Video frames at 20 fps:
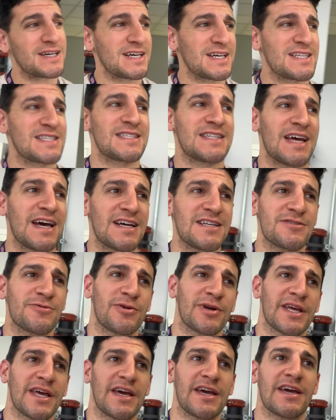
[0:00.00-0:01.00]
It's
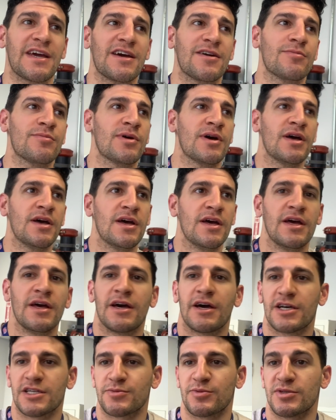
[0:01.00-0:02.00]
9:20 a.m.
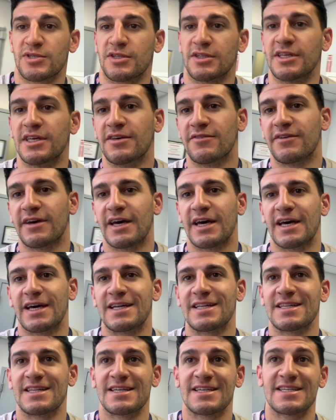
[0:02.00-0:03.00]
I was supposed to leave
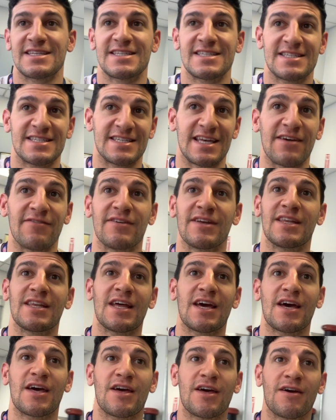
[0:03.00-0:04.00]
at
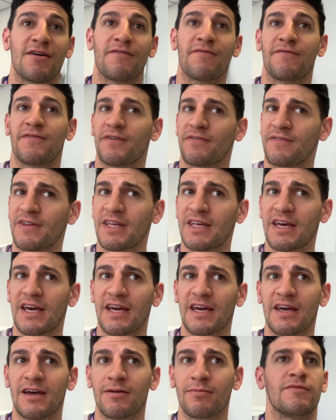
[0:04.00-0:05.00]
7:50
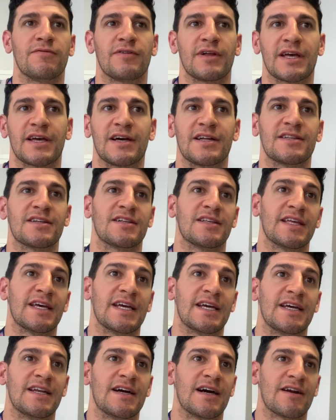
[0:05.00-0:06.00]
a.m. Flight got
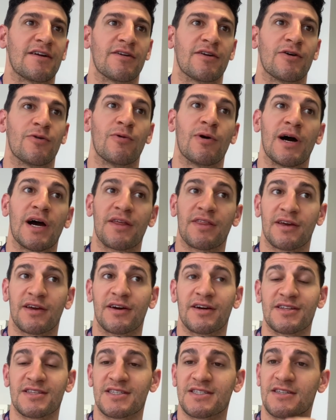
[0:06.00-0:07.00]
delayed. I don't know why. I think
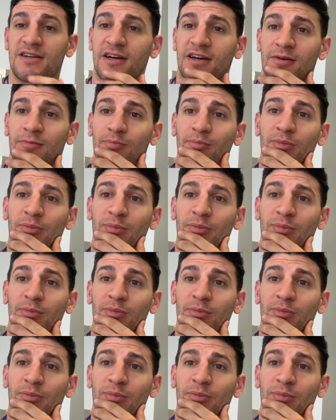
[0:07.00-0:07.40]
I got stuck in